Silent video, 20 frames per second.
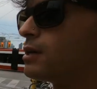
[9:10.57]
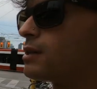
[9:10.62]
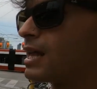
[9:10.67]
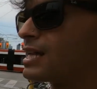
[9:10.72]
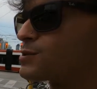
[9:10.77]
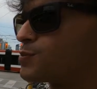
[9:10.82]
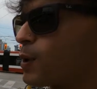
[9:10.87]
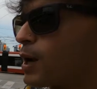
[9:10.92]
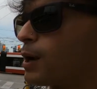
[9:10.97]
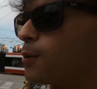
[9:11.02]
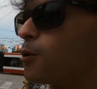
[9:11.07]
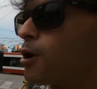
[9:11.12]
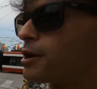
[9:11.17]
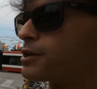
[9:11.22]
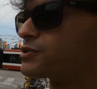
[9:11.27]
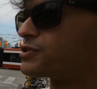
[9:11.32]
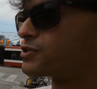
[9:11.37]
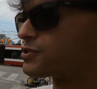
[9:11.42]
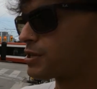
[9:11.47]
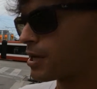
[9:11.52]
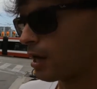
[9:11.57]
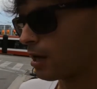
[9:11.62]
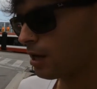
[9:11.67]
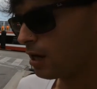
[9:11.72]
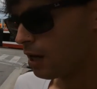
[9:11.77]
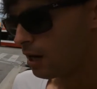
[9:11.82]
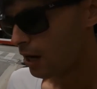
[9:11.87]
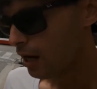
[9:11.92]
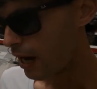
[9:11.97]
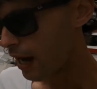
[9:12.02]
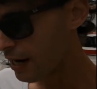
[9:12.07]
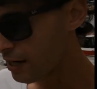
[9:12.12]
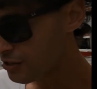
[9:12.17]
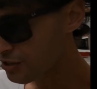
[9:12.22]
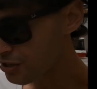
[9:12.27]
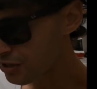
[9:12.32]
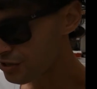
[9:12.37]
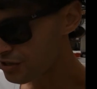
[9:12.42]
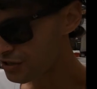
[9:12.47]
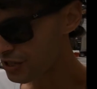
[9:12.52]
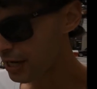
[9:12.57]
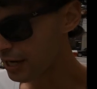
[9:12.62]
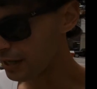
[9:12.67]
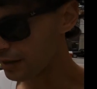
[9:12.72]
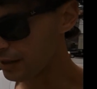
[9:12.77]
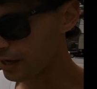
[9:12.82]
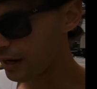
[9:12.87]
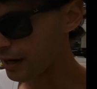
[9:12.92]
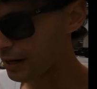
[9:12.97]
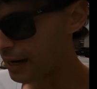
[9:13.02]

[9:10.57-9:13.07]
That's what I wanted to say. And it's just sitting there.